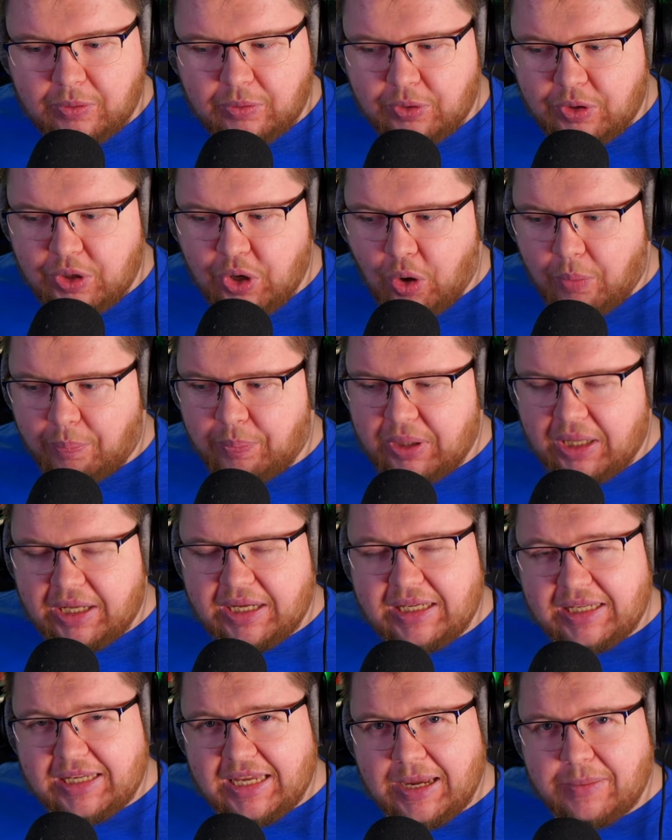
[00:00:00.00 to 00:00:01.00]
not
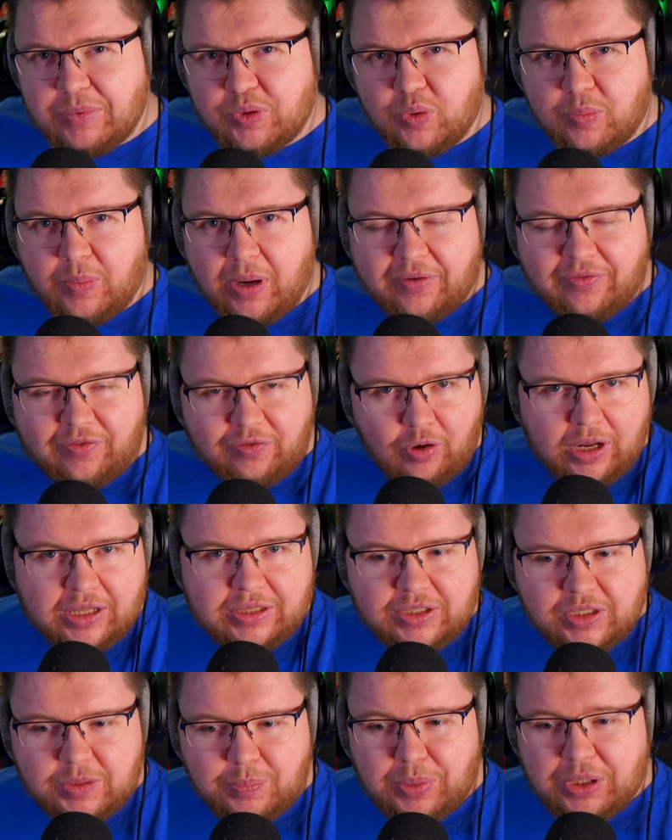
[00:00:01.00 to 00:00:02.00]
playing games with my
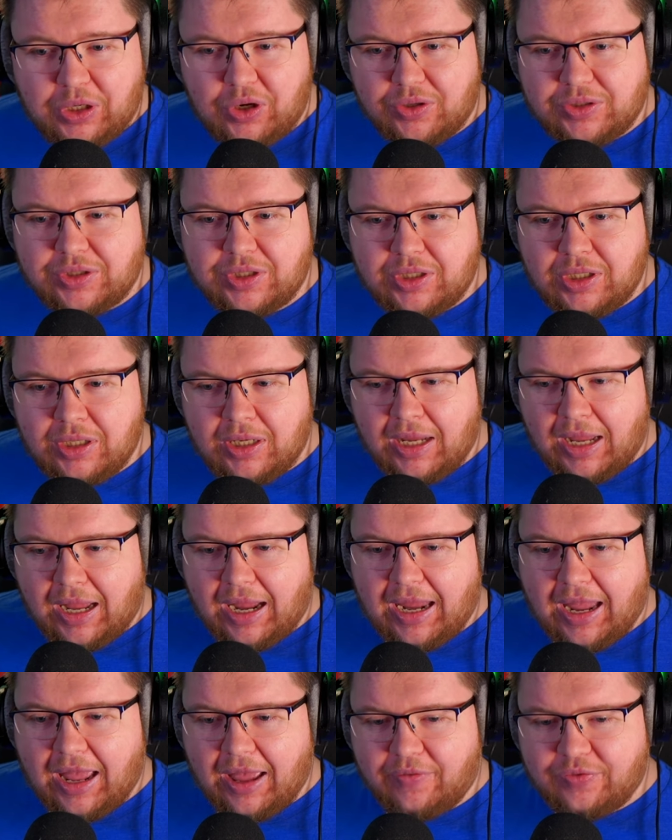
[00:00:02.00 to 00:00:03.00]
friends, because I
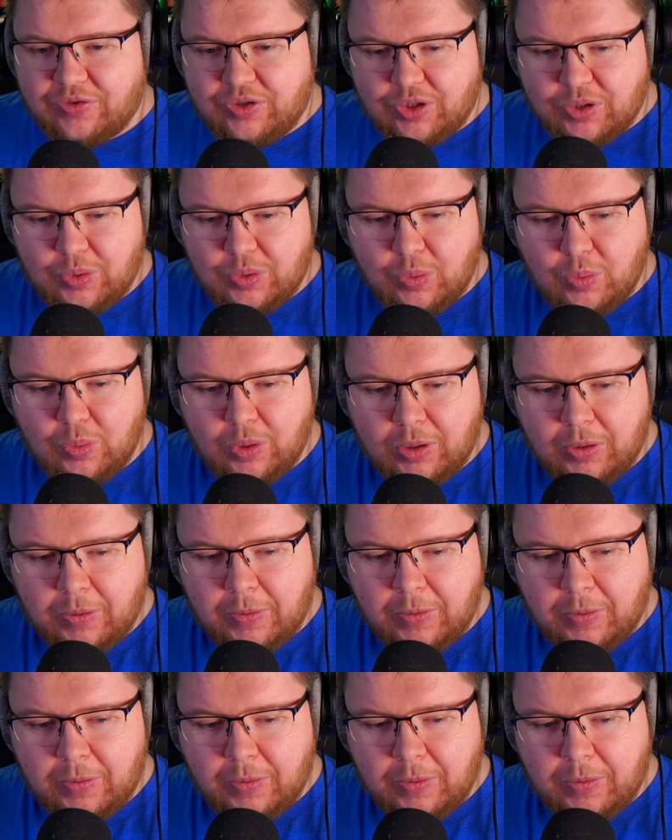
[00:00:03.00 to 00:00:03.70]
have to